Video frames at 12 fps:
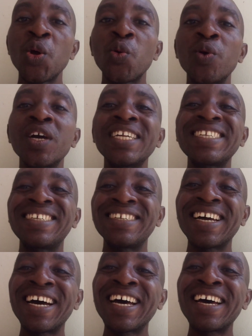where
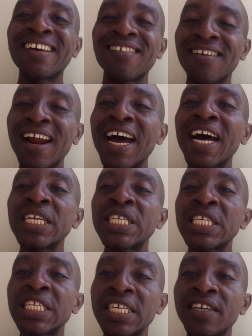there are
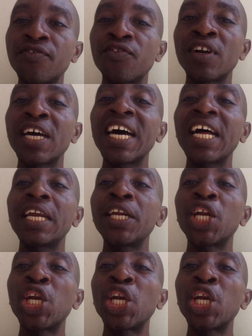several